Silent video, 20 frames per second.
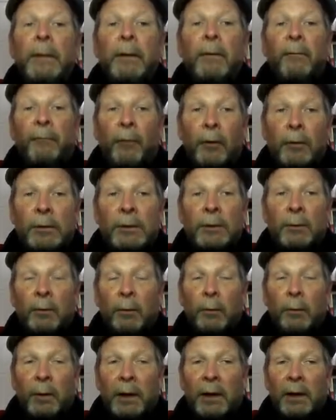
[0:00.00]
First,
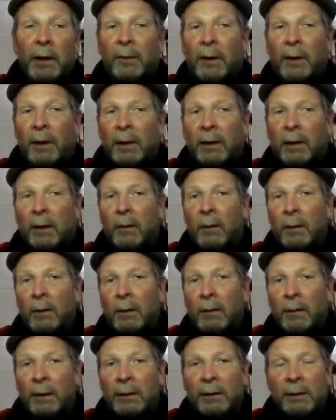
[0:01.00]
read the
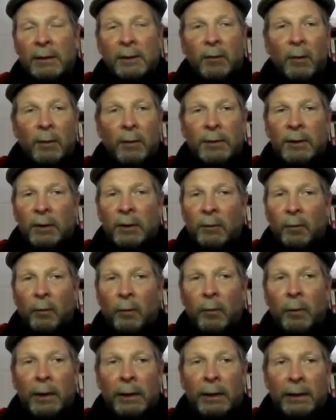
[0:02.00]
description
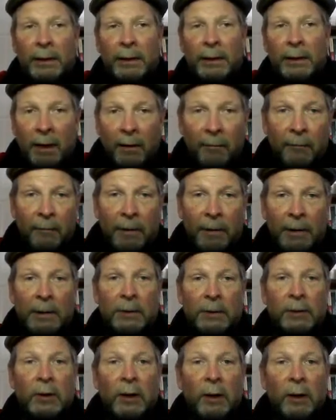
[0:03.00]
really carefully. In
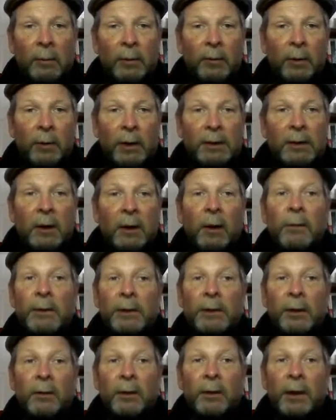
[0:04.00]
geometry, it's always
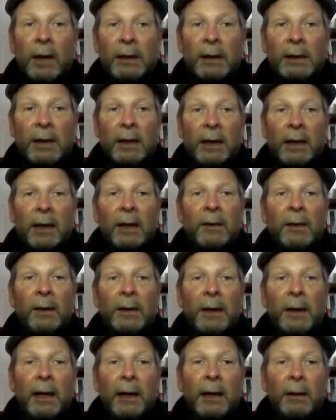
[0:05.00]
a good idea. In the
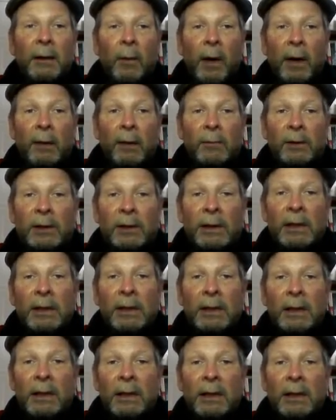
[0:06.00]
diagram,
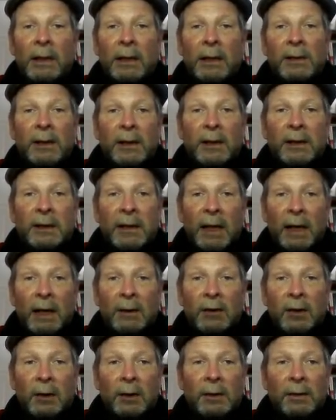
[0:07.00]
DE is a
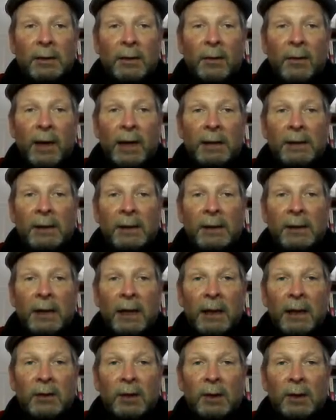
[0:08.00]
tangent, so that's a
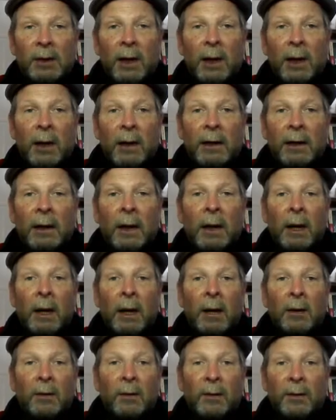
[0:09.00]
tangent line
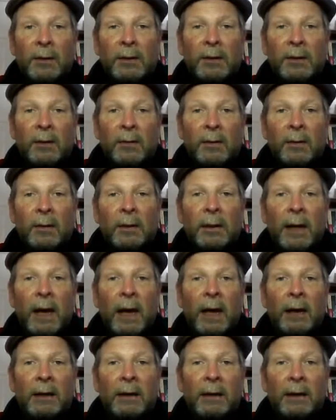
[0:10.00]
to the circle
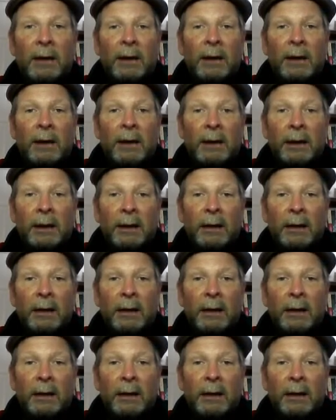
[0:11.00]
at E.